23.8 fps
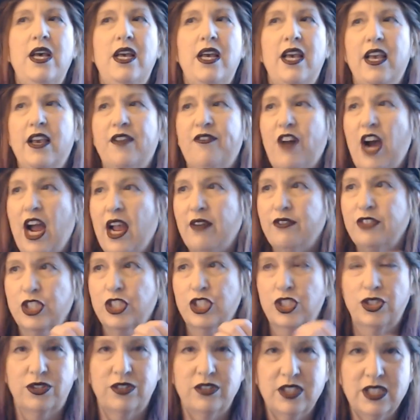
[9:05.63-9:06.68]
If I have a
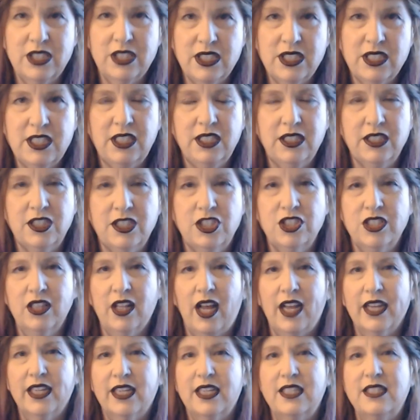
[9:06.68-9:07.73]
certain intention,
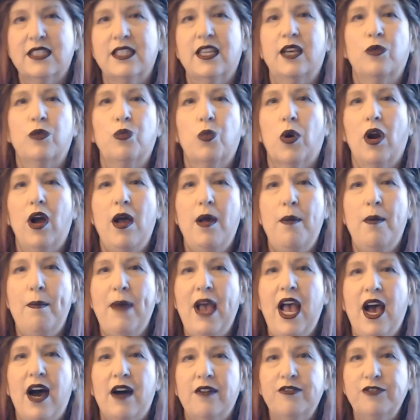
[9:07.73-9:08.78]
like I said, where I'm
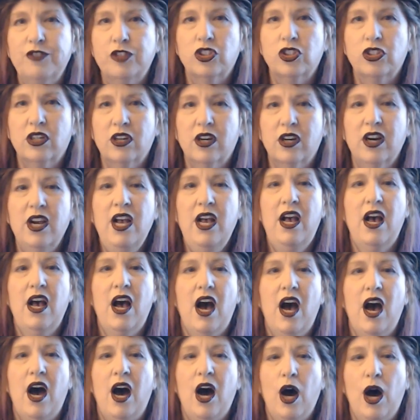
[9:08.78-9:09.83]
after
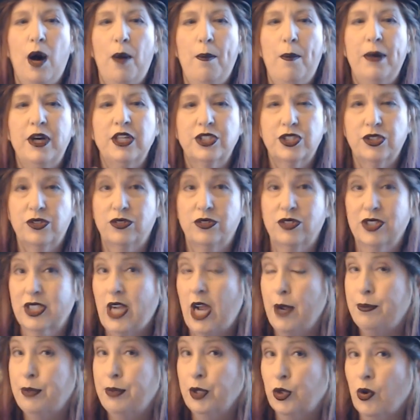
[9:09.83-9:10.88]
a certain
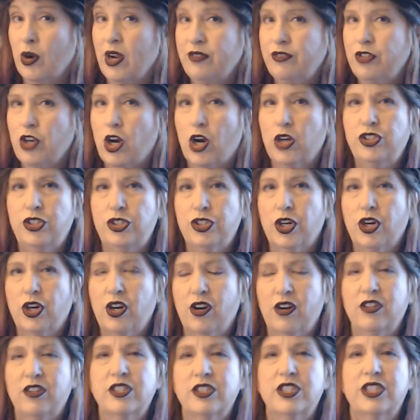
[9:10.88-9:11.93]
type of graveyard
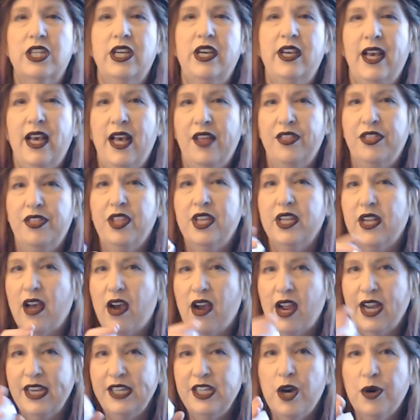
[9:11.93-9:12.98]
dirt, then
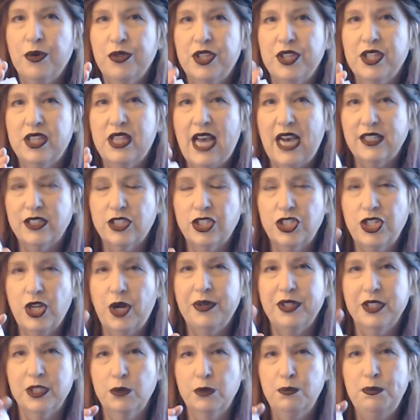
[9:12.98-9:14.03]
I know that that stone
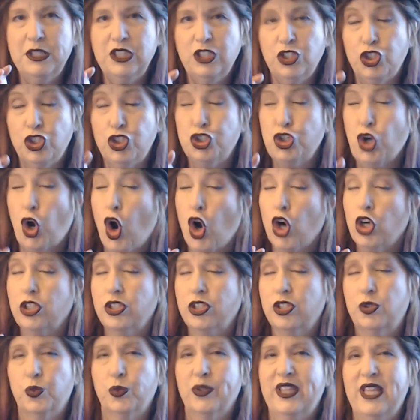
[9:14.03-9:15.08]
has been
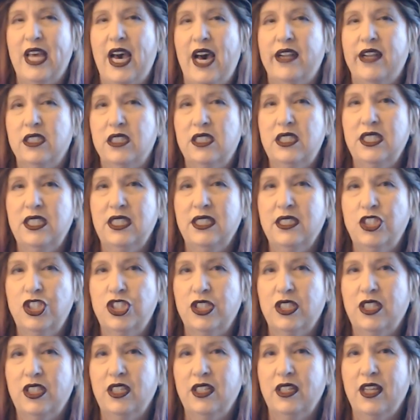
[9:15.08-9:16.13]
charged with that
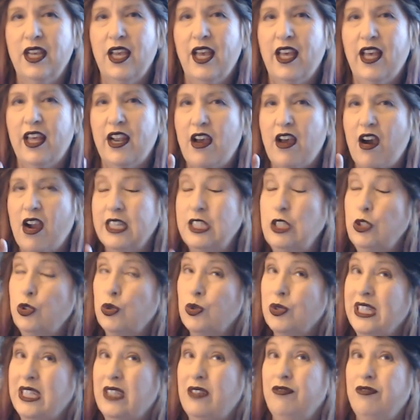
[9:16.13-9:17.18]
intention, and I
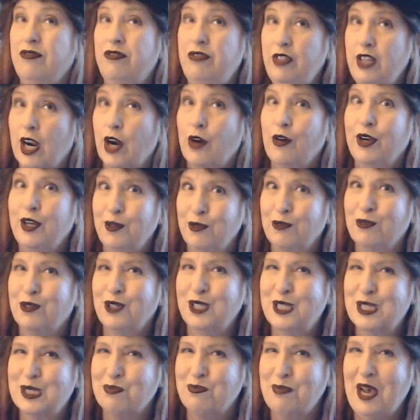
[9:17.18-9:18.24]
treat it very
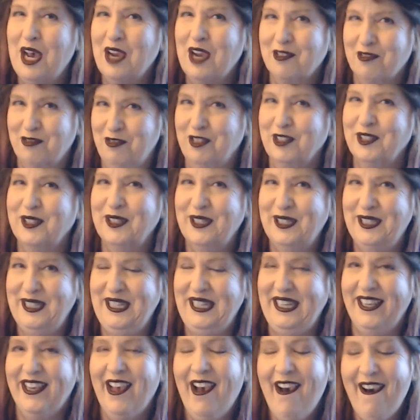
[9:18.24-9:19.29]

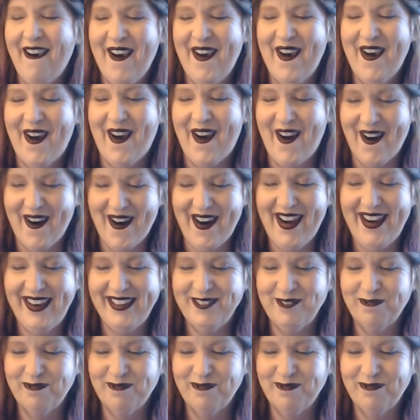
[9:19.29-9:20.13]
respectfully. All right.